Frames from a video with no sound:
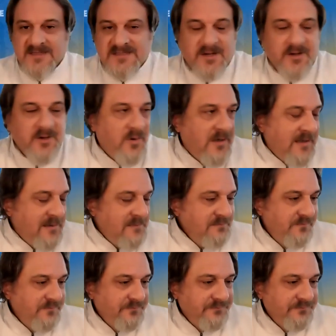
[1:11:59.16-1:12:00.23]

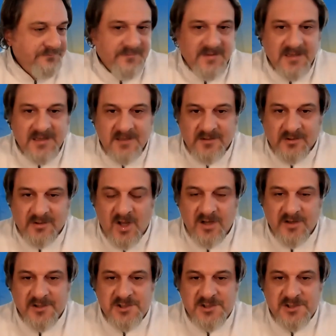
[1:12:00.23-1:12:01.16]
So the long and the